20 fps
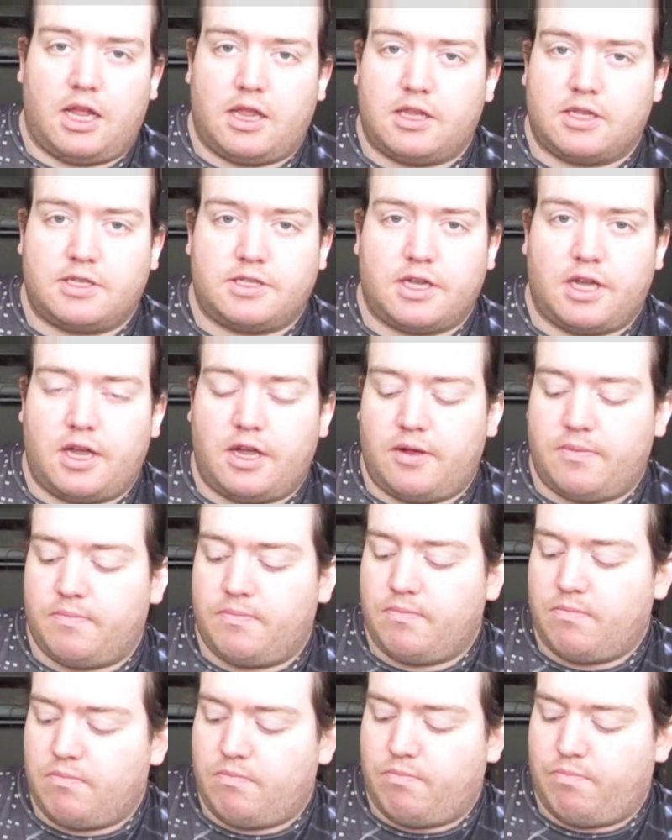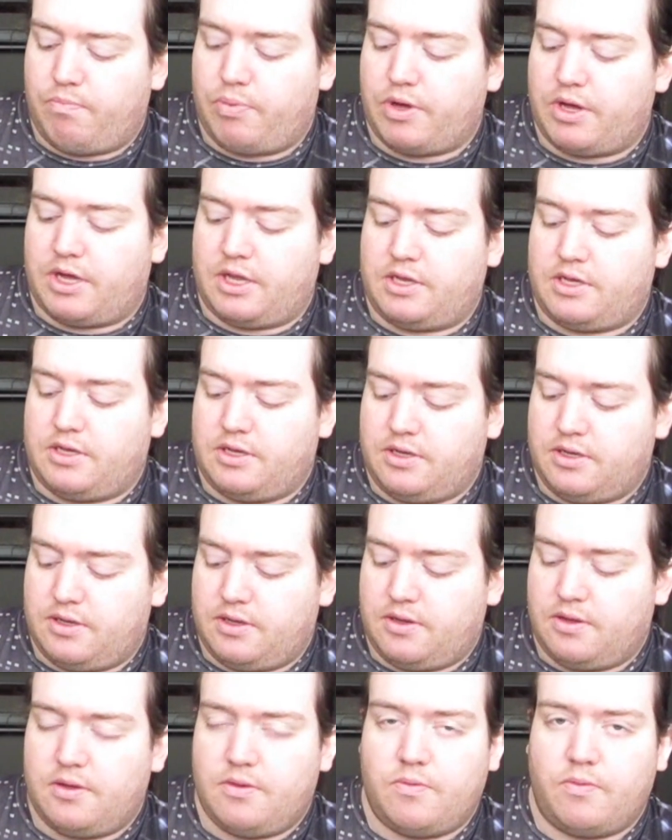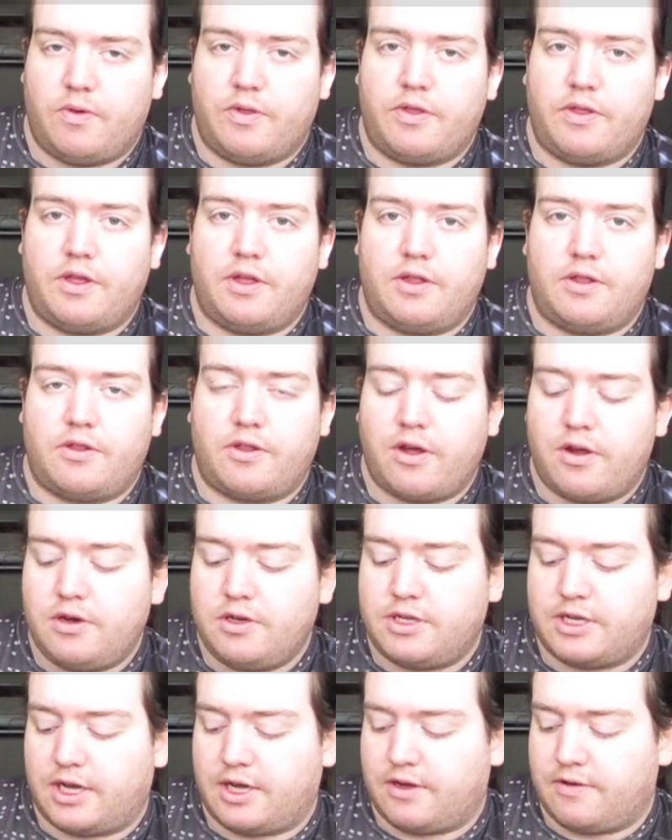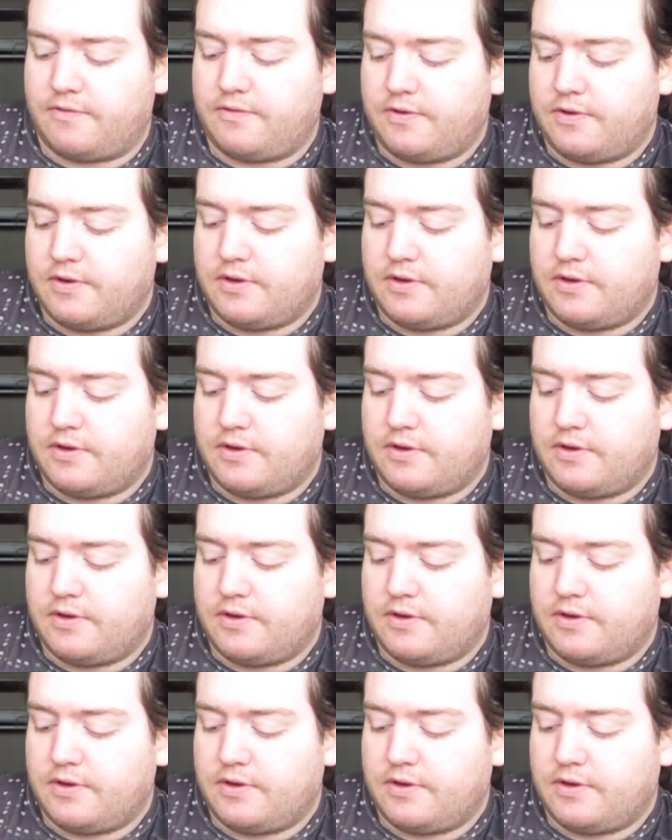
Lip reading: the same, but what they don't have